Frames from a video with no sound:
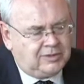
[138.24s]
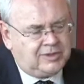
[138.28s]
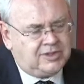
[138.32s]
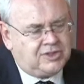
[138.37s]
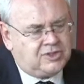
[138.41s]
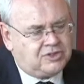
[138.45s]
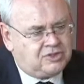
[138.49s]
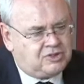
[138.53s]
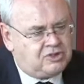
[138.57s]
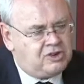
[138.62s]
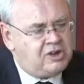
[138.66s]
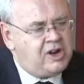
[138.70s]

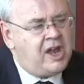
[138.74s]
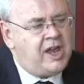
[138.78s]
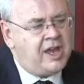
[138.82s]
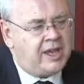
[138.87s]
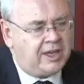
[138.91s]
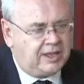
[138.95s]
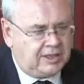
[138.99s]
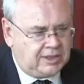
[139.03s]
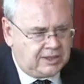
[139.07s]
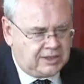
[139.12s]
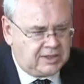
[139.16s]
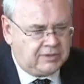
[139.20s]

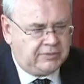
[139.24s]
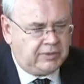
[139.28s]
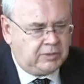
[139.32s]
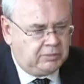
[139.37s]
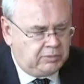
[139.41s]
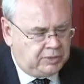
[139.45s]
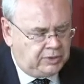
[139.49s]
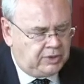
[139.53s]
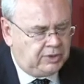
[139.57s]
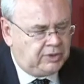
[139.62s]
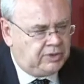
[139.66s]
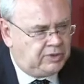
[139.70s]
strides of
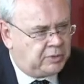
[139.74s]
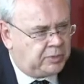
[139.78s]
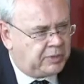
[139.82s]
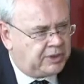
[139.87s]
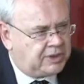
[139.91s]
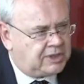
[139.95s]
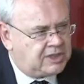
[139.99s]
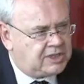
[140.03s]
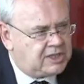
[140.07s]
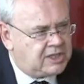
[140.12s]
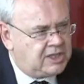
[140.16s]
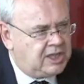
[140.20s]

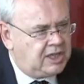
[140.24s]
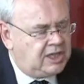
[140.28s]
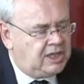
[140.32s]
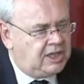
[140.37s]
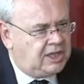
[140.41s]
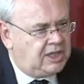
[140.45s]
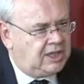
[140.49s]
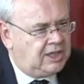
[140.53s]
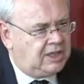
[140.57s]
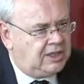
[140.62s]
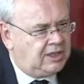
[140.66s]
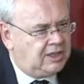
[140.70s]
improvement
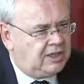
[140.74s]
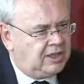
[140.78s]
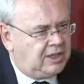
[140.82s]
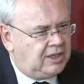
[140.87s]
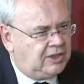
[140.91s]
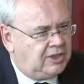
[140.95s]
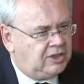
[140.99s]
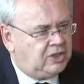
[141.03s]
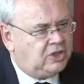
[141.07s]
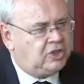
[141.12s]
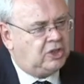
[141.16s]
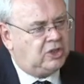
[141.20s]

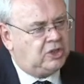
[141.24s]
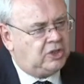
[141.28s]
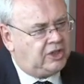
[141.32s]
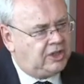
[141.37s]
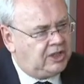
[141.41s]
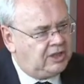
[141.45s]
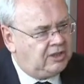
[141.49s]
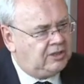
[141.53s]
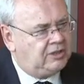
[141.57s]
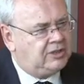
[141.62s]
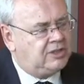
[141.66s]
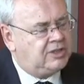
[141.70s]
in the
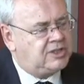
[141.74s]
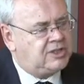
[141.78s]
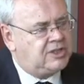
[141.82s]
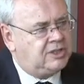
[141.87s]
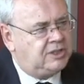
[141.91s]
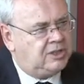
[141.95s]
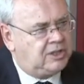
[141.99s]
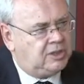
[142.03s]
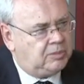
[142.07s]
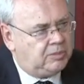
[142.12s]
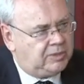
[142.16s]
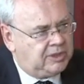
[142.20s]
coherence
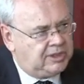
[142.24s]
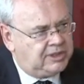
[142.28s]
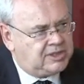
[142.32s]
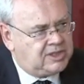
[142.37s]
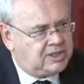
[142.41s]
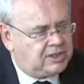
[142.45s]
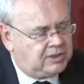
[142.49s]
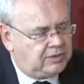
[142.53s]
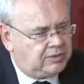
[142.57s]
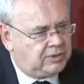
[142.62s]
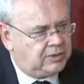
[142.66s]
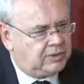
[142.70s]
and the
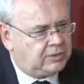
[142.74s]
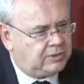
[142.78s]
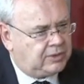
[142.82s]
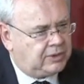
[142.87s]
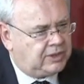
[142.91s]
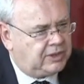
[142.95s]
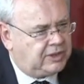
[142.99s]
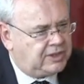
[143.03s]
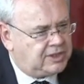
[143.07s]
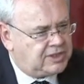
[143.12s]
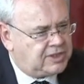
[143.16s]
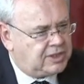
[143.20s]
ability of the
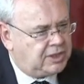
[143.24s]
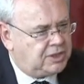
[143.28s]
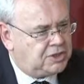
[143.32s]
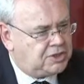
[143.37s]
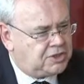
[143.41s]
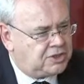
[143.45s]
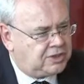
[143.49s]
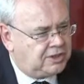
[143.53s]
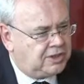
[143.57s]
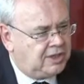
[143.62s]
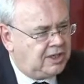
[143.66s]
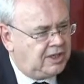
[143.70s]

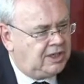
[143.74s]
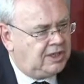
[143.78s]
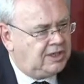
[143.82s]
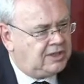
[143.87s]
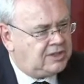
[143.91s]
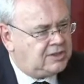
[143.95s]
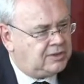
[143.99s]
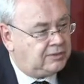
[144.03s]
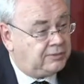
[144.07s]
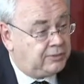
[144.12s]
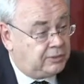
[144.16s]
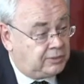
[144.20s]
organisation
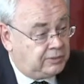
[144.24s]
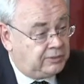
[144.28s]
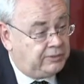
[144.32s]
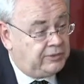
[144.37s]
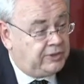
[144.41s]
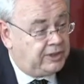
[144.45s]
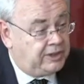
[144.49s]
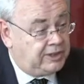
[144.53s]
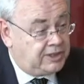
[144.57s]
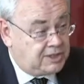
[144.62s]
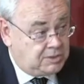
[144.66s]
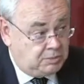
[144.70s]
to
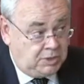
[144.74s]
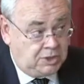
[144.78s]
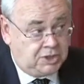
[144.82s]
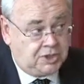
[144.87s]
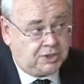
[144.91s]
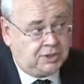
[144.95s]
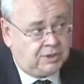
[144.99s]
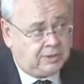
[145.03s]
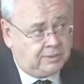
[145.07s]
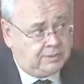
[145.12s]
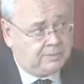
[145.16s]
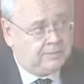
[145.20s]
fulfil its
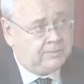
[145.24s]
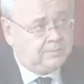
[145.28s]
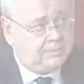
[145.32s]
mission.